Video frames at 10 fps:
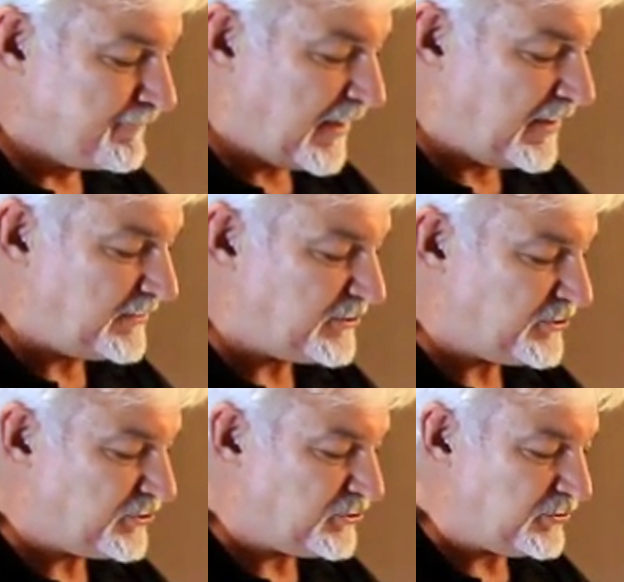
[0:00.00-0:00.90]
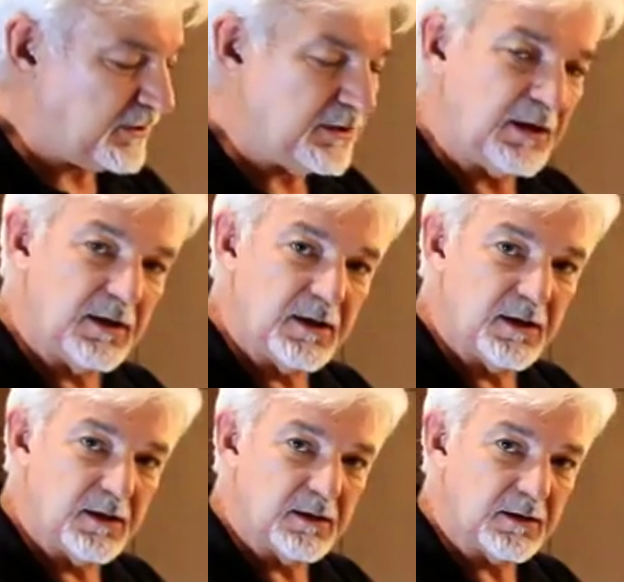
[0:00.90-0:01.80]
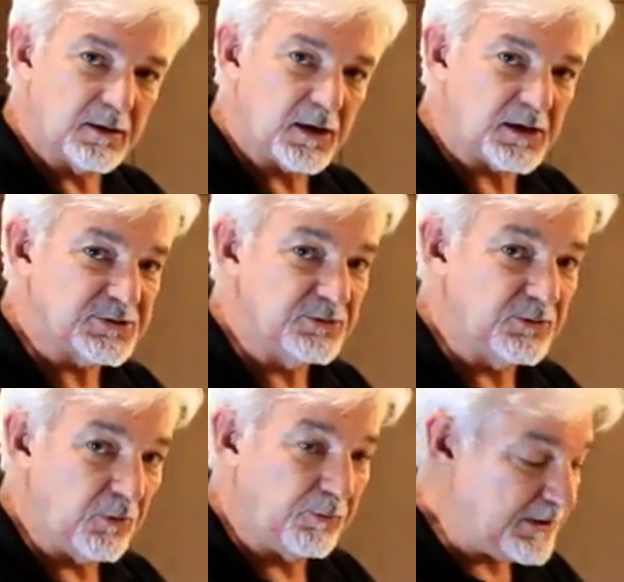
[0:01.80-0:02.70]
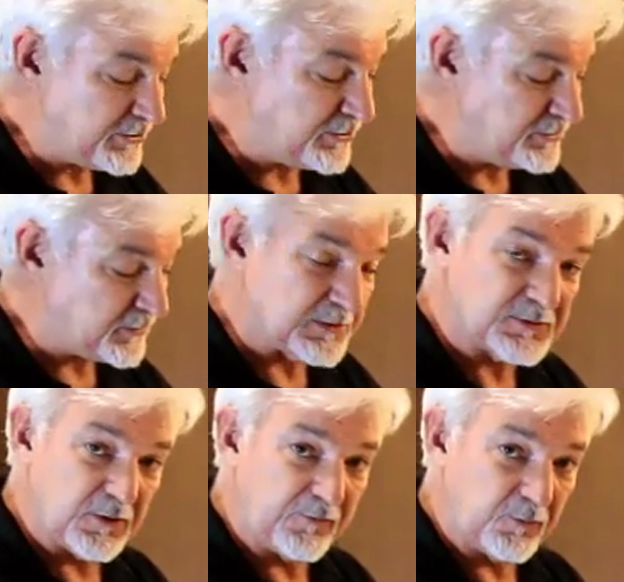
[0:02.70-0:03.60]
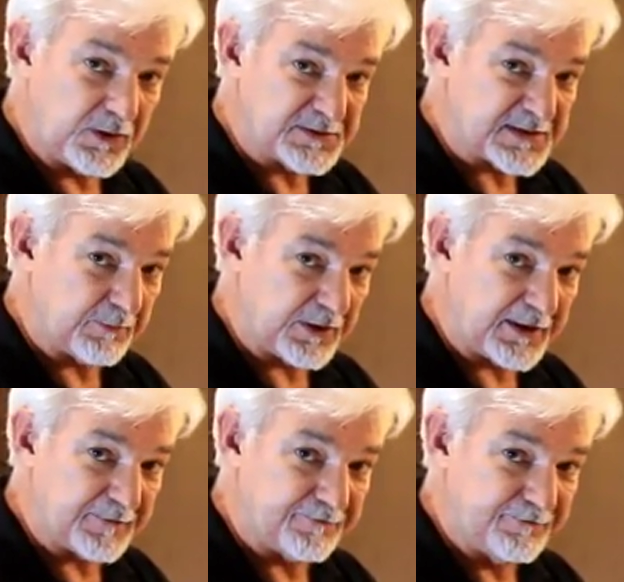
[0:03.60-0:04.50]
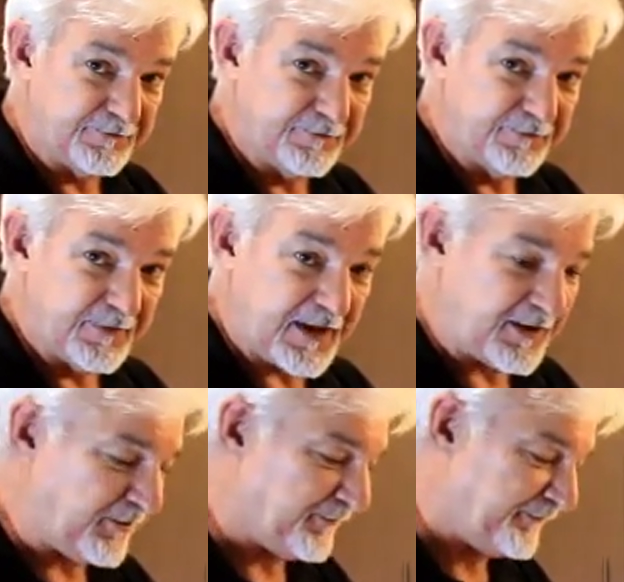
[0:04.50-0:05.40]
it should cause you no issues whatsoever when assembling it. Thank you.